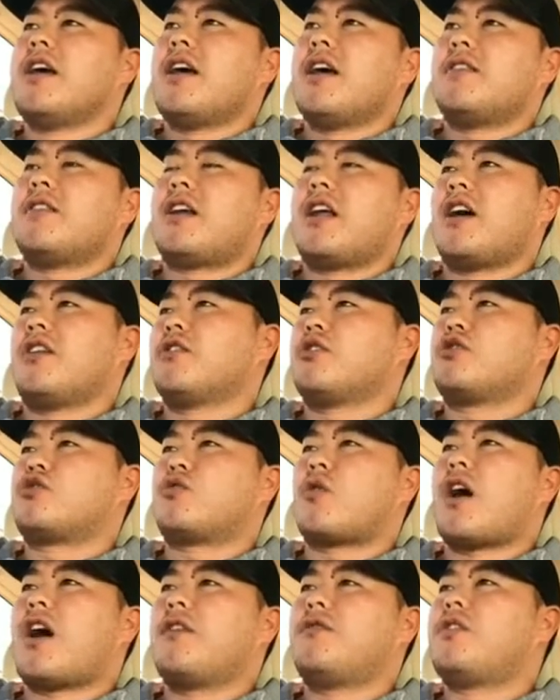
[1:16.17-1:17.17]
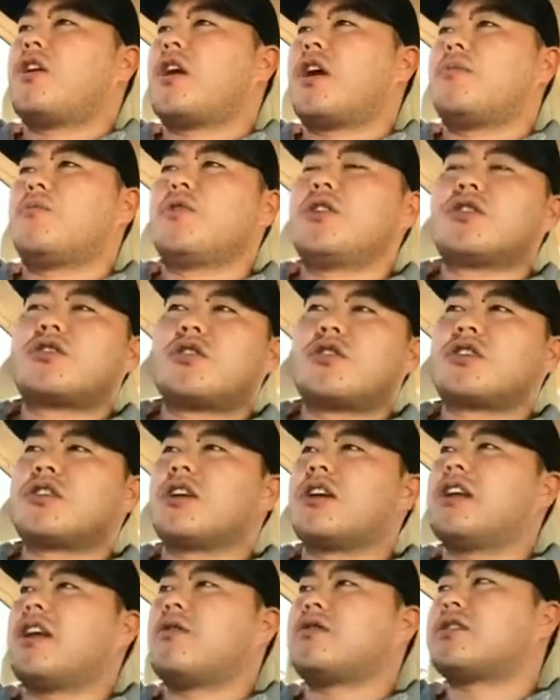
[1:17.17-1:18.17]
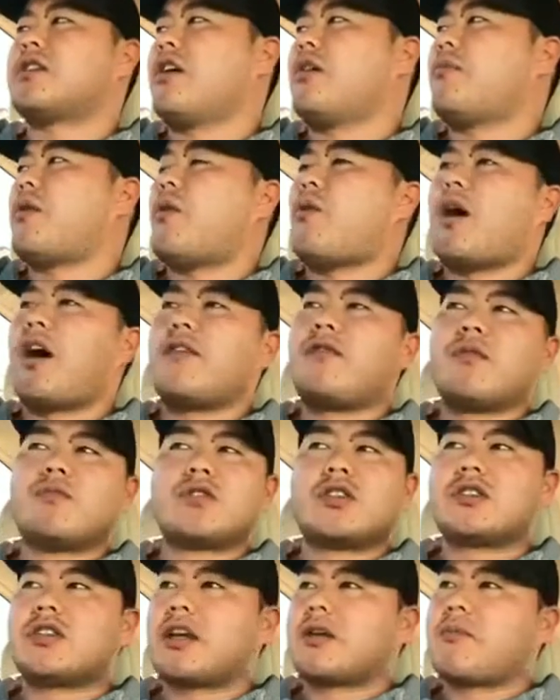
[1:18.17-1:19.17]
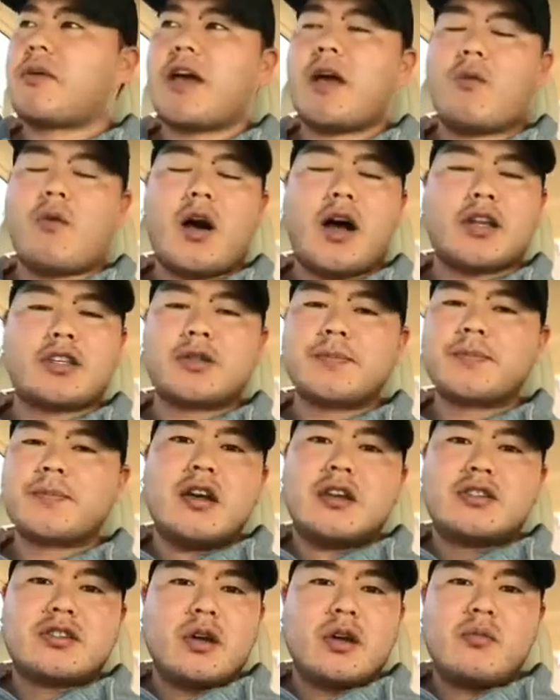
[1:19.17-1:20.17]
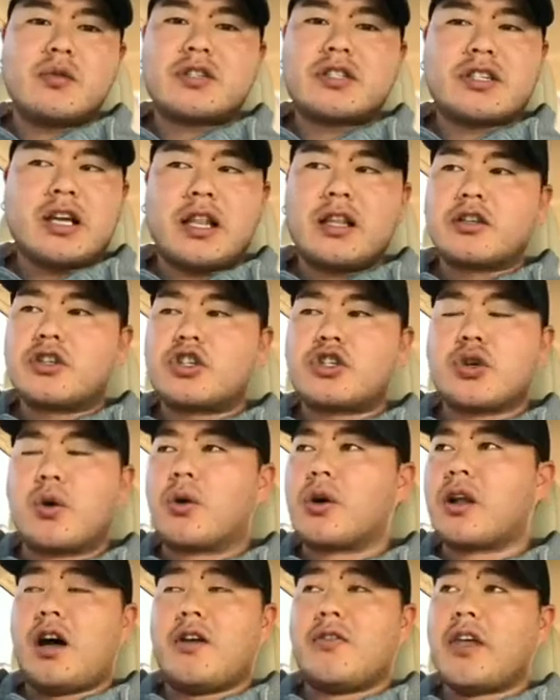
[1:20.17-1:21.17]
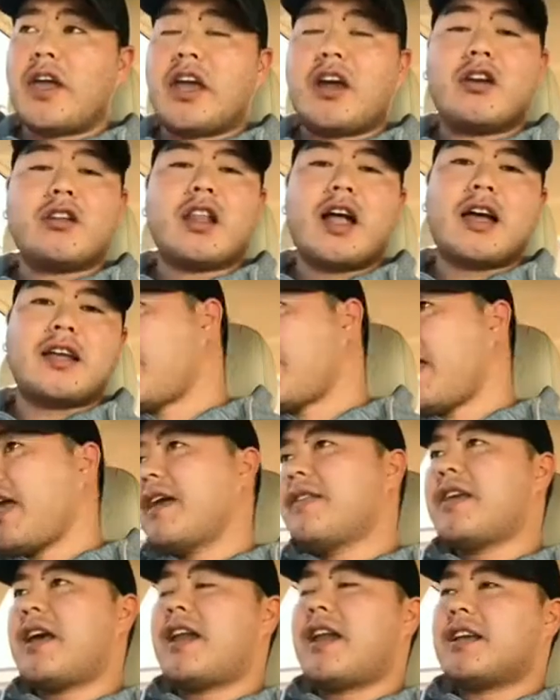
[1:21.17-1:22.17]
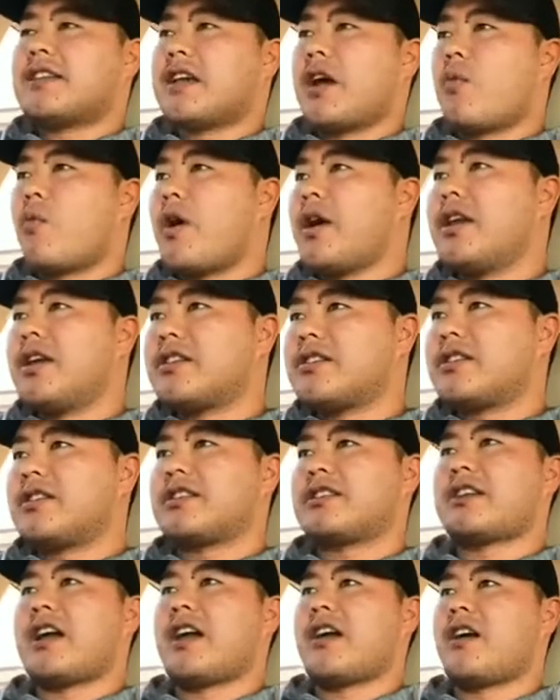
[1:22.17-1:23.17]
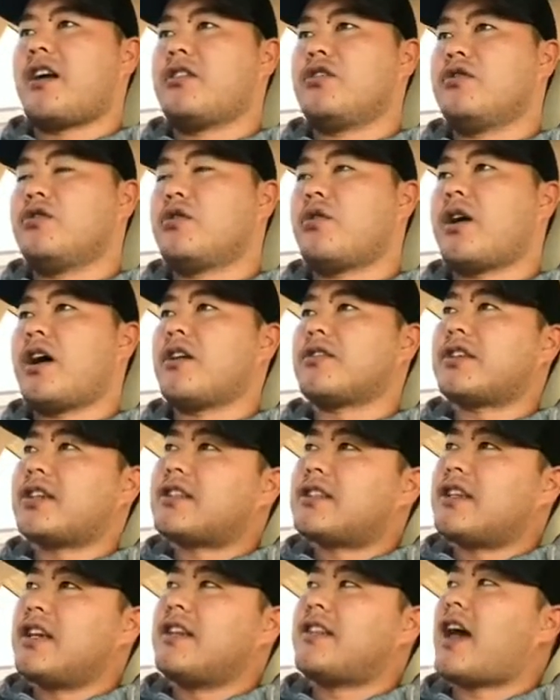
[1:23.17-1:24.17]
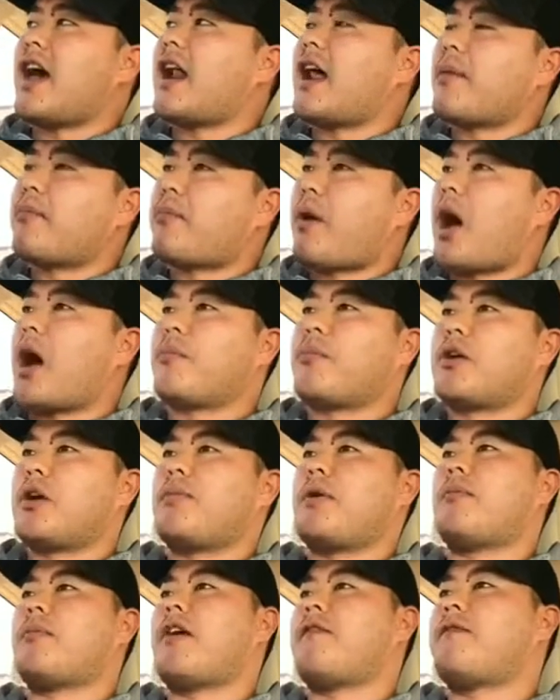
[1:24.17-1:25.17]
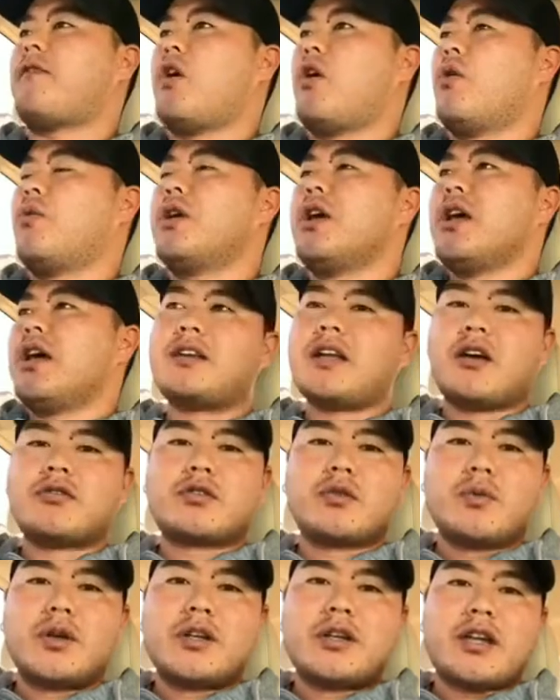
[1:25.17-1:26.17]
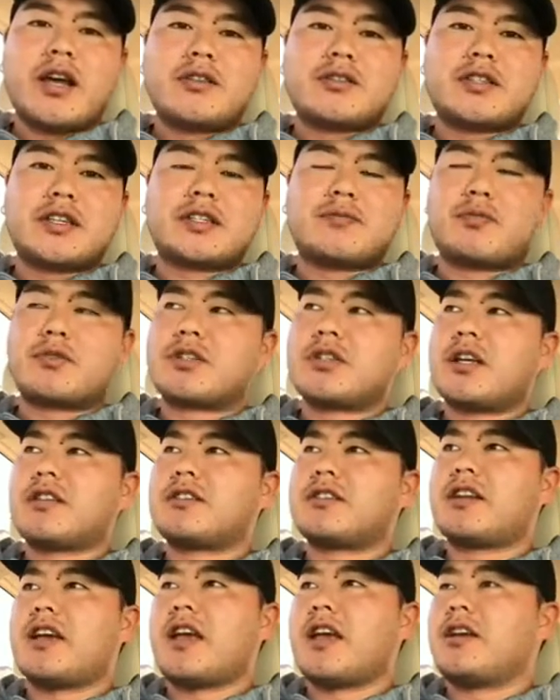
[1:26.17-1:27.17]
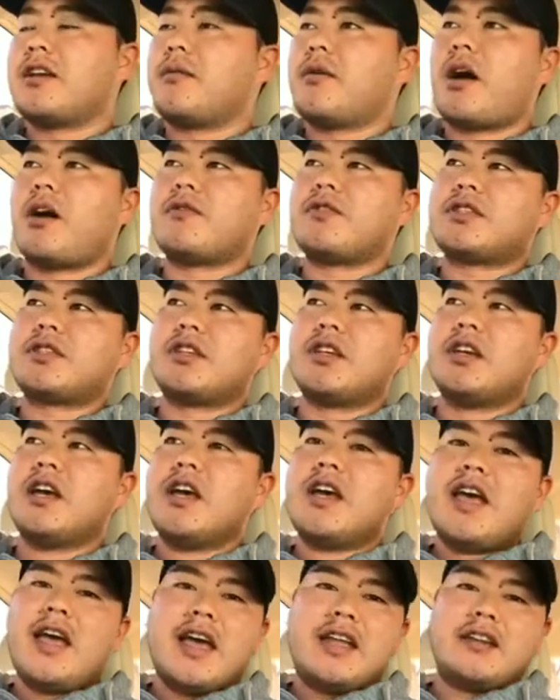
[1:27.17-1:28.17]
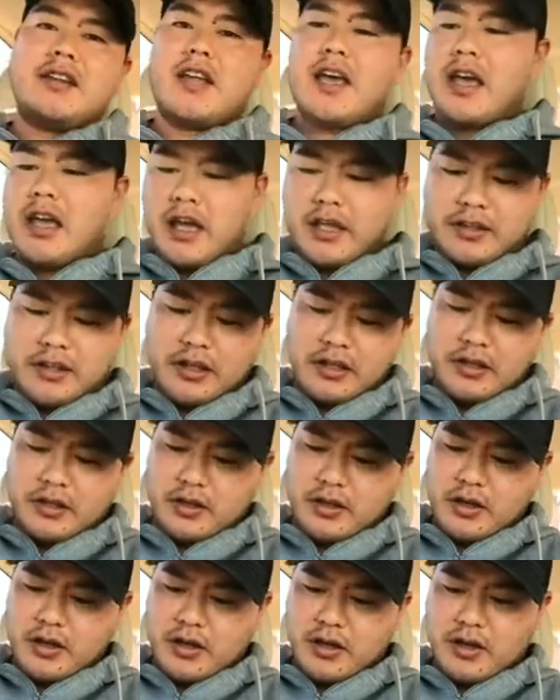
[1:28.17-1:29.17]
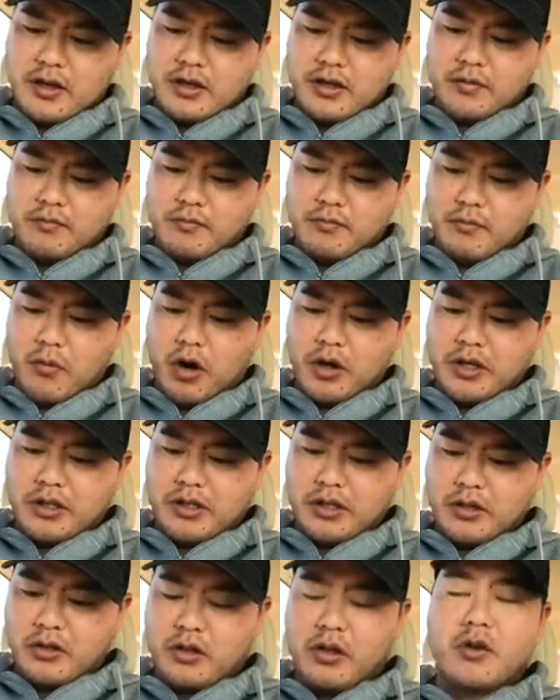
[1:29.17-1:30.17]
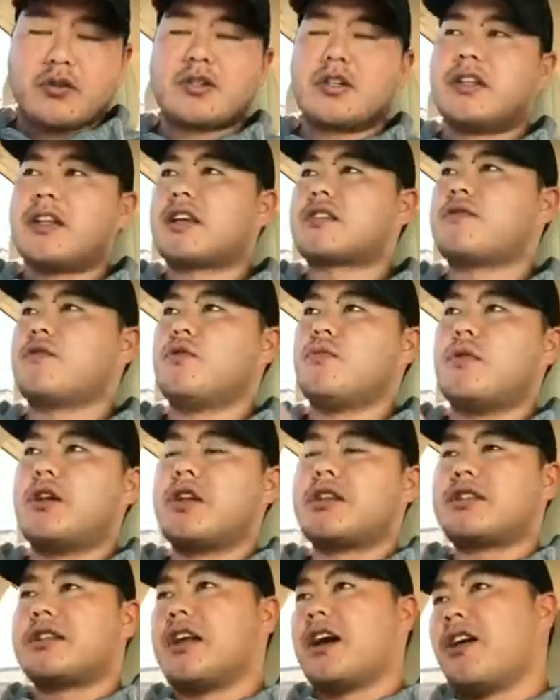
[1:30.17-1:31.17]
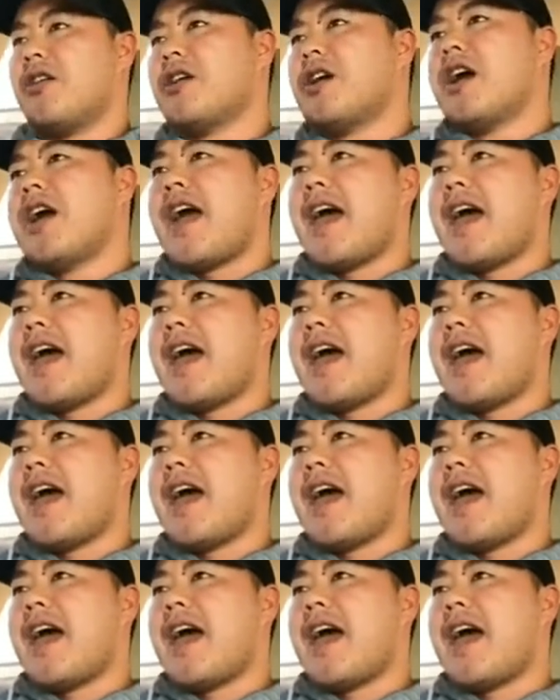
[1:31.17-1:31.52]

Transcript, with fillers: And then on the drive there, I'm researching and I was telling my wife, I'm just like, man, watch. Someone's selling short on the airline. And then as I went into the Saigon Noodle House, I see that. I pop it up on my phone. Delta went down 6% today. And obviously, end of day, I think the market's going to close in the next few minutes now.